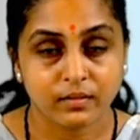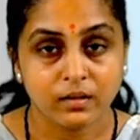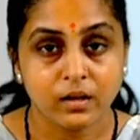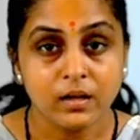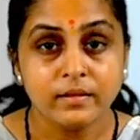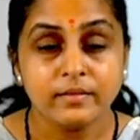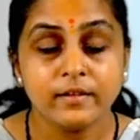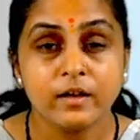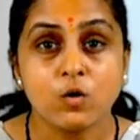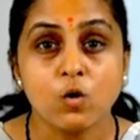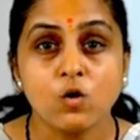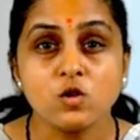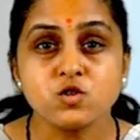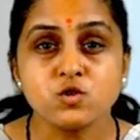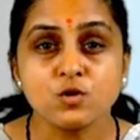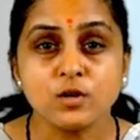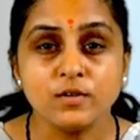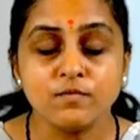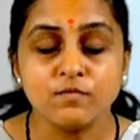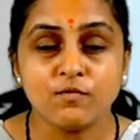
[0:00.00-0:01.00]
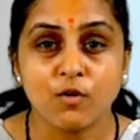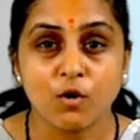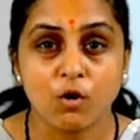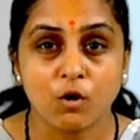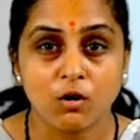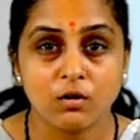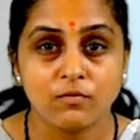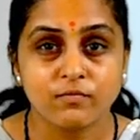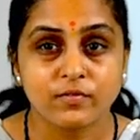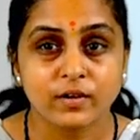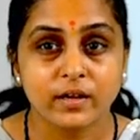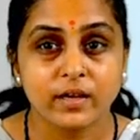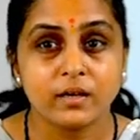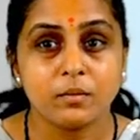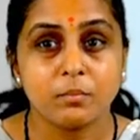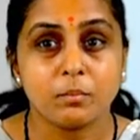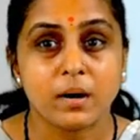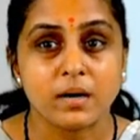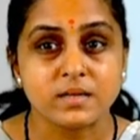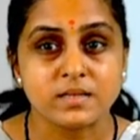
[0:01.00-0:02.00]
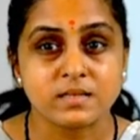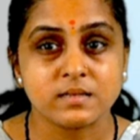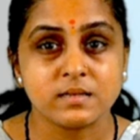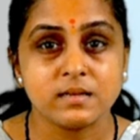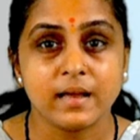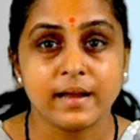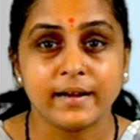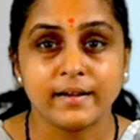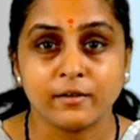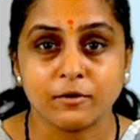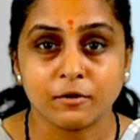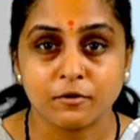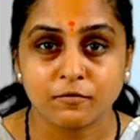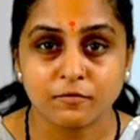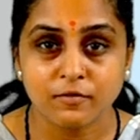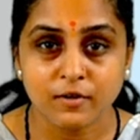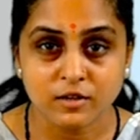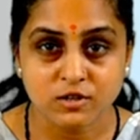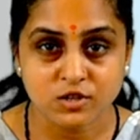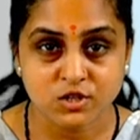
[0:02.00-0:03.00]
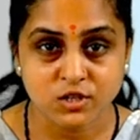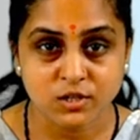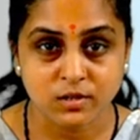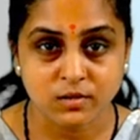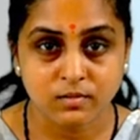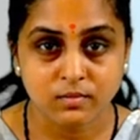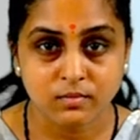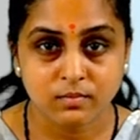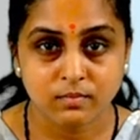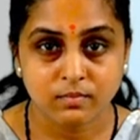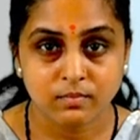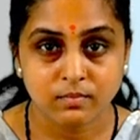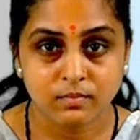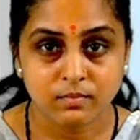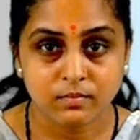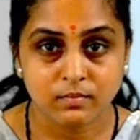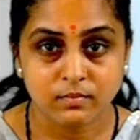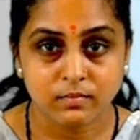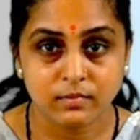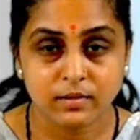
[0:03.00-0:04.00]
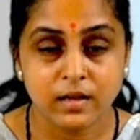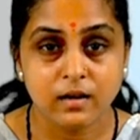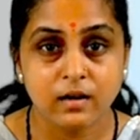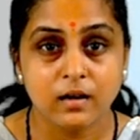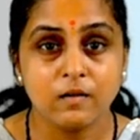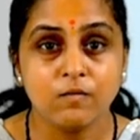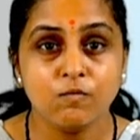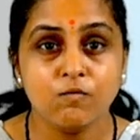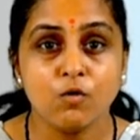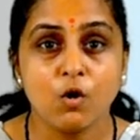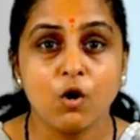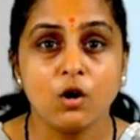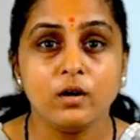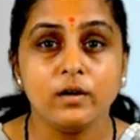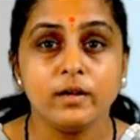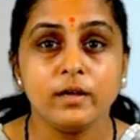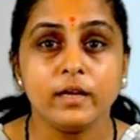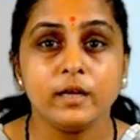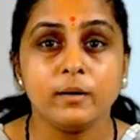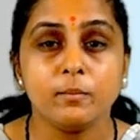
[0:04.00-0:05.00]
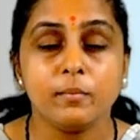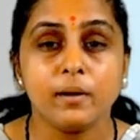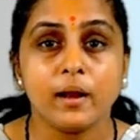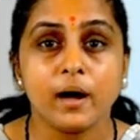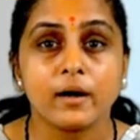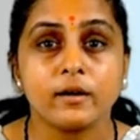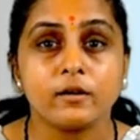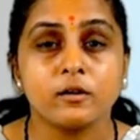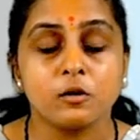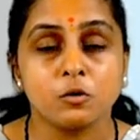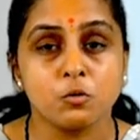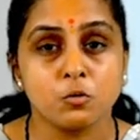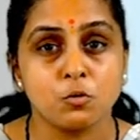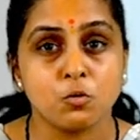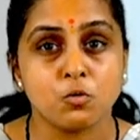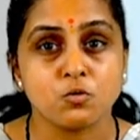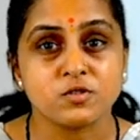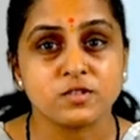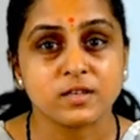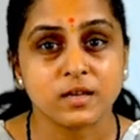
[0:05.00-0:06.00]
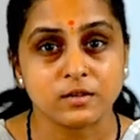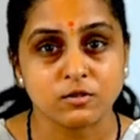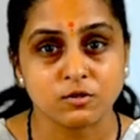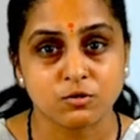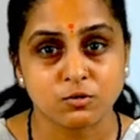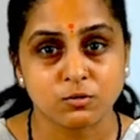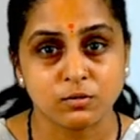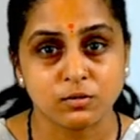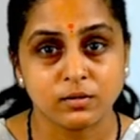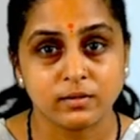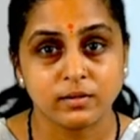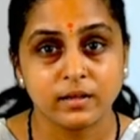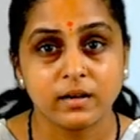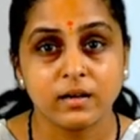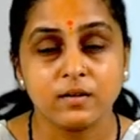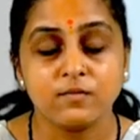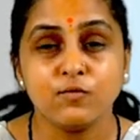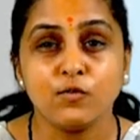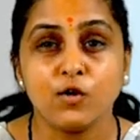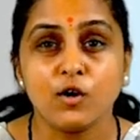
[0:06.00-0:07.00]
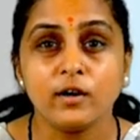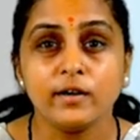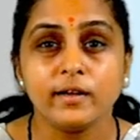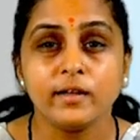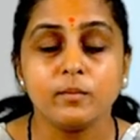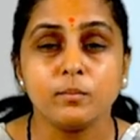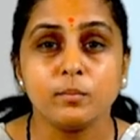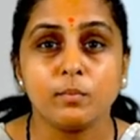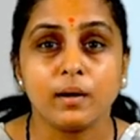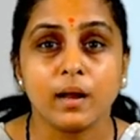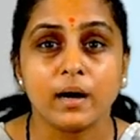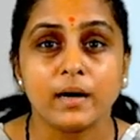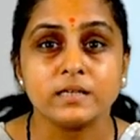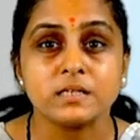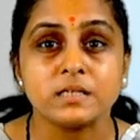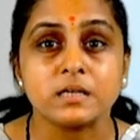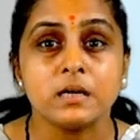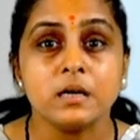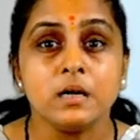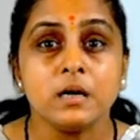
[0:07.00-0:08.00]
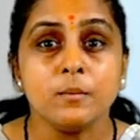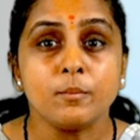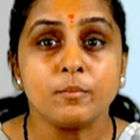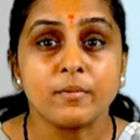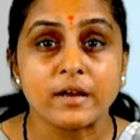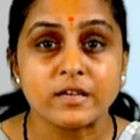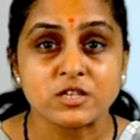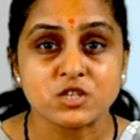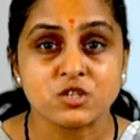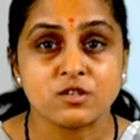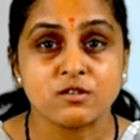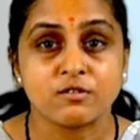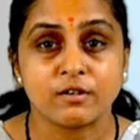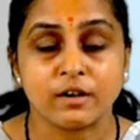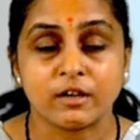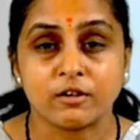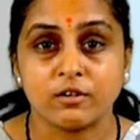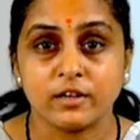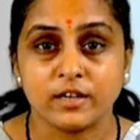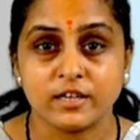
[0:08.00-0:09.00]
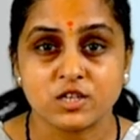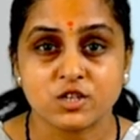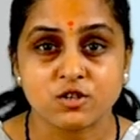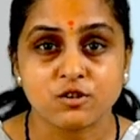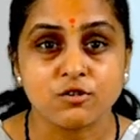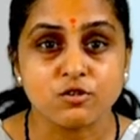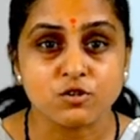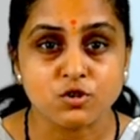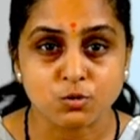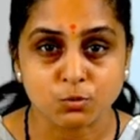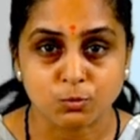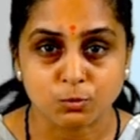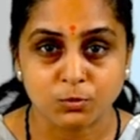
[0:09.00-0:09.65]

They are also involved in muscle and nerve function. They are involved in blood glucose control. They are involved in blood pressure regulation too.